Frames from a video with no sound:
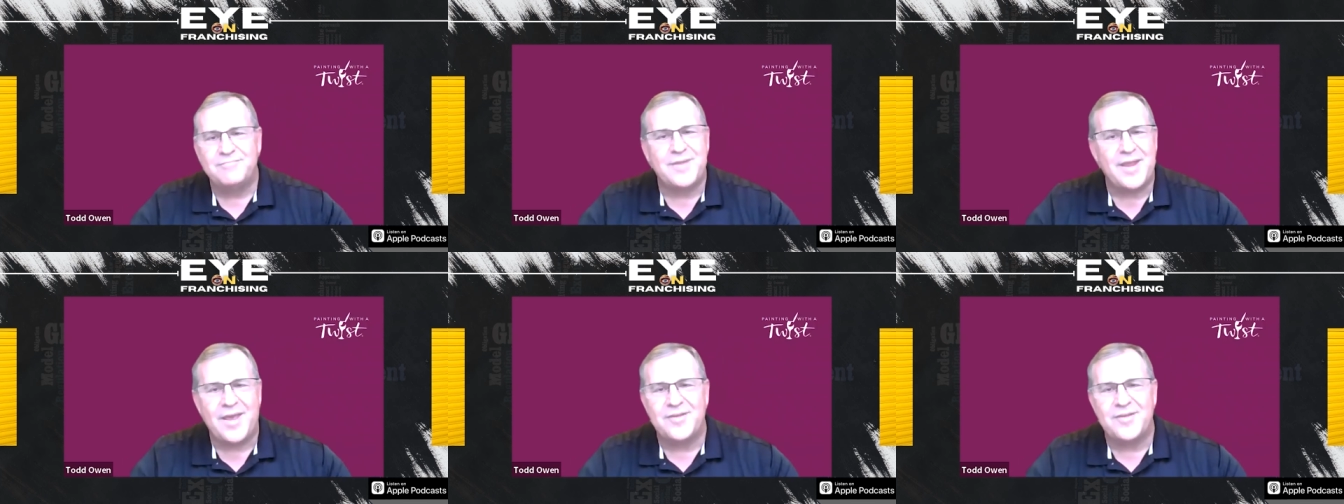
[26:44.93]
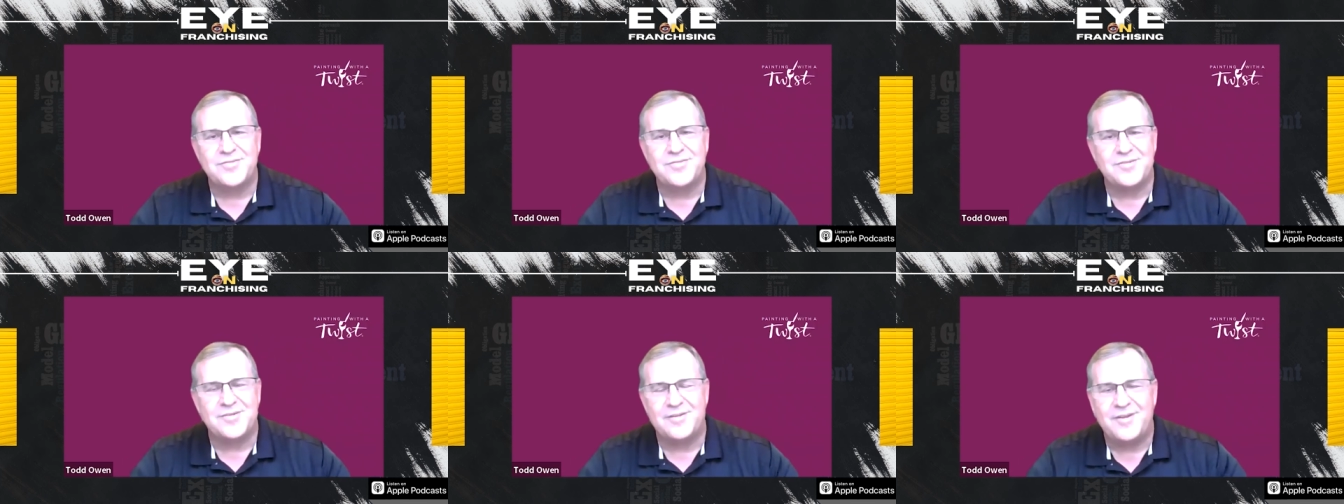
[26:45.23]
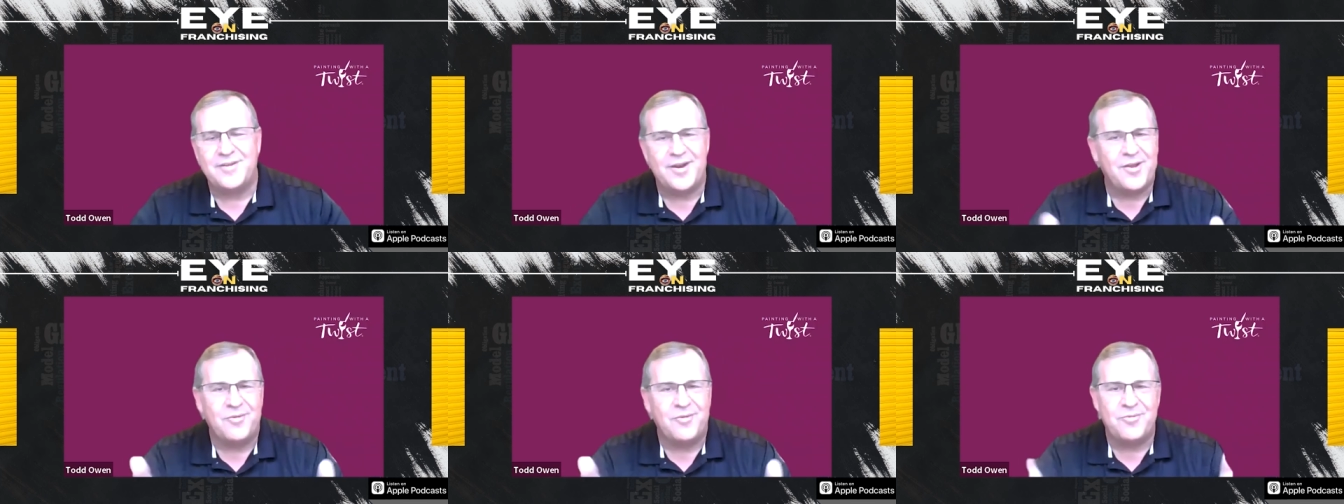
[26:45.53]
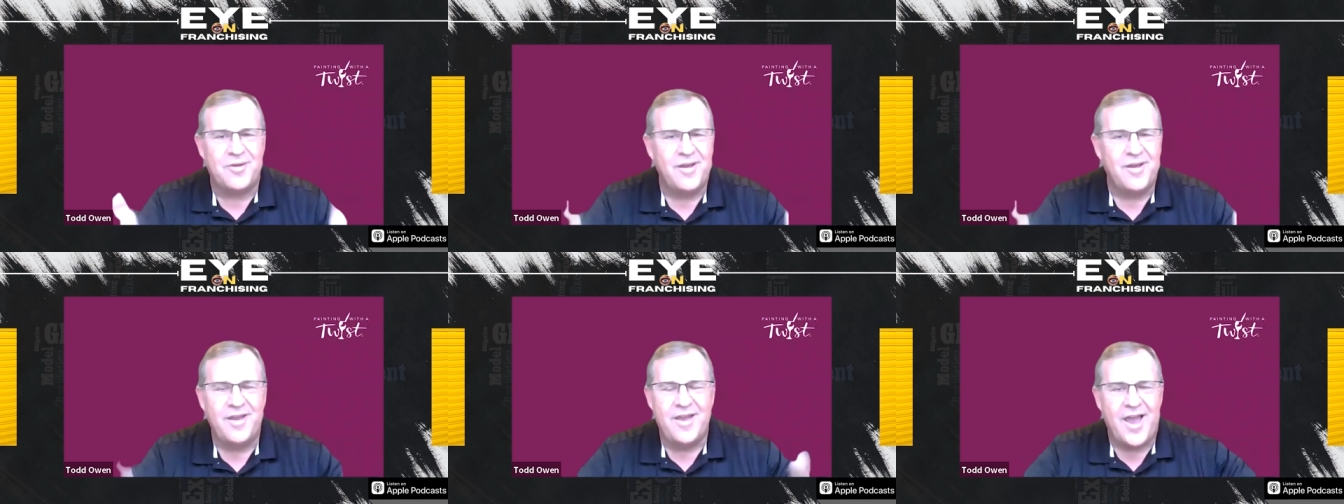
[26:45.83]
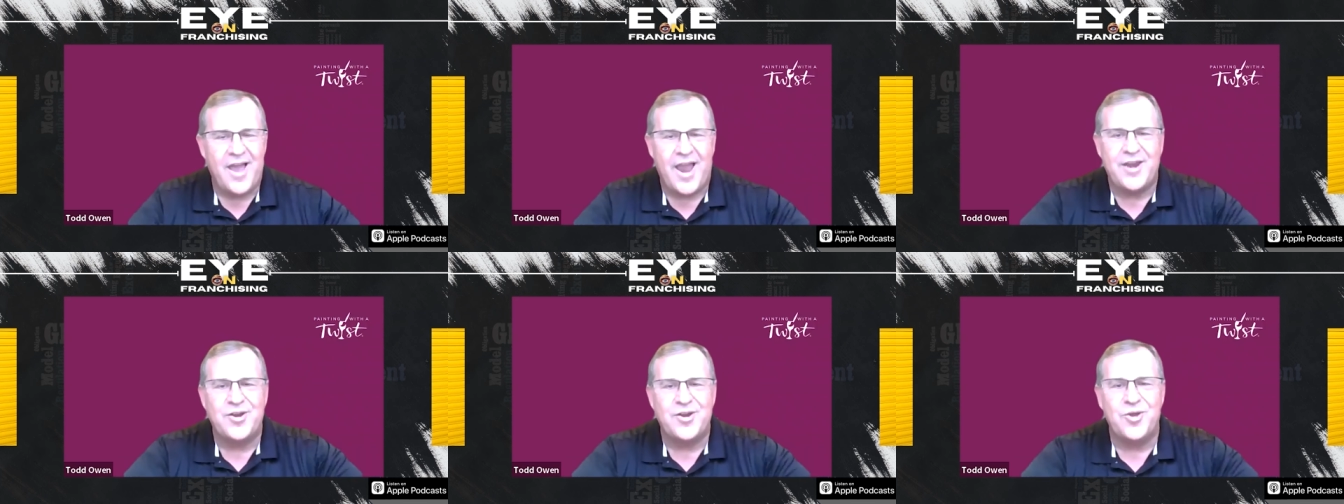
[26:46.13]
test. You know,
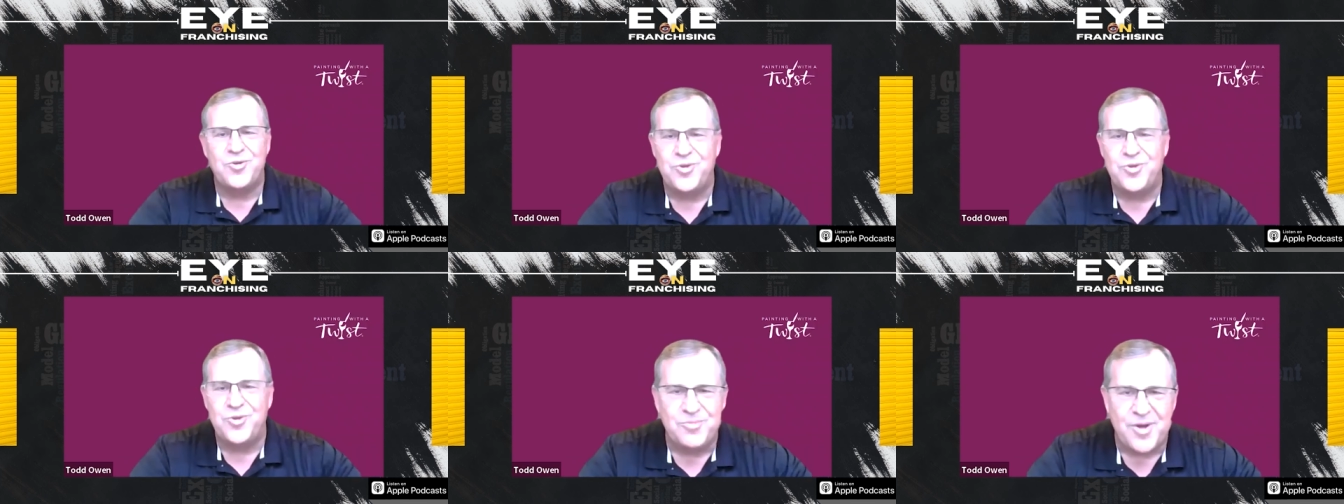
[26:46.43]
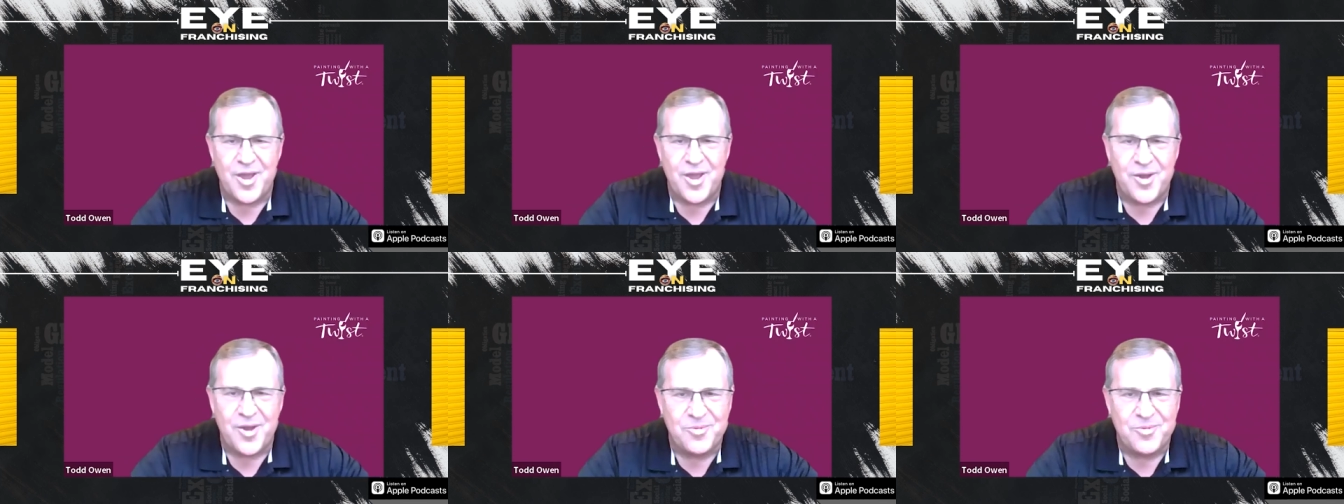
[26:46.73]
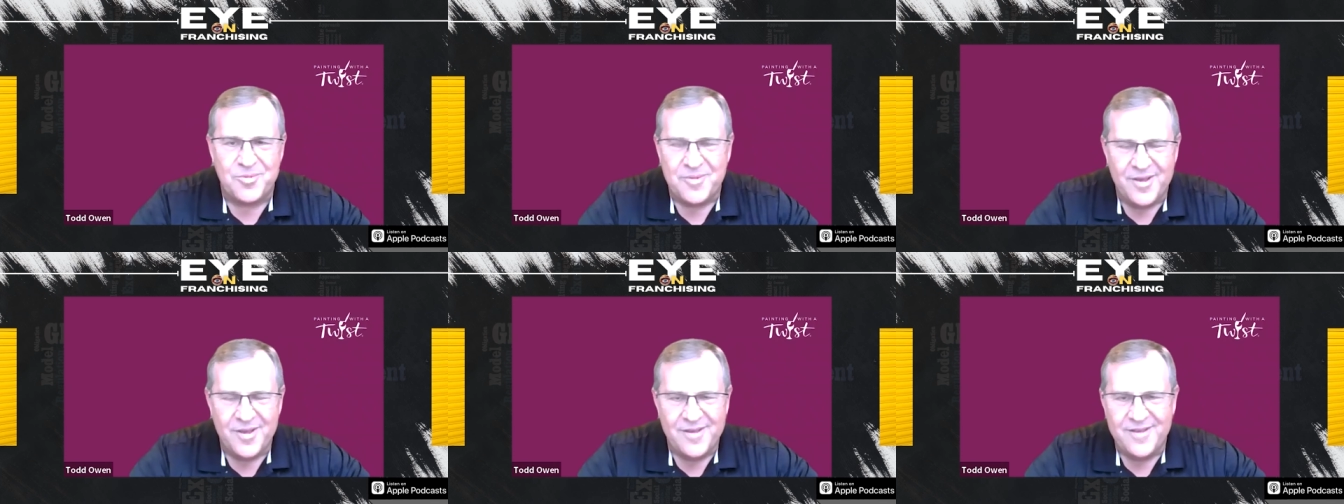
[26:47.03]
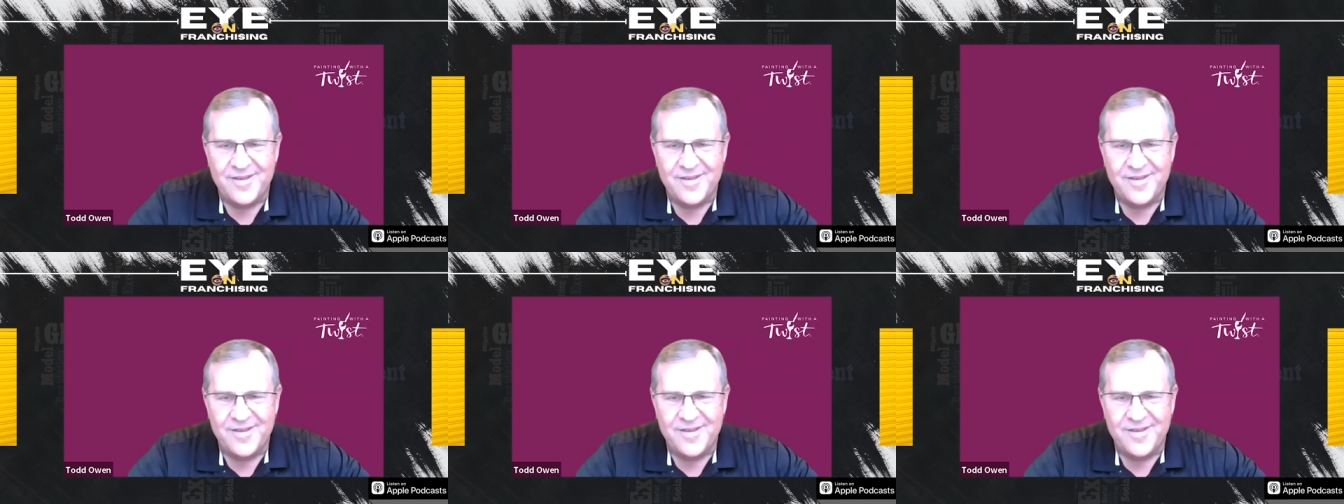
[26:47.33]
I know you know,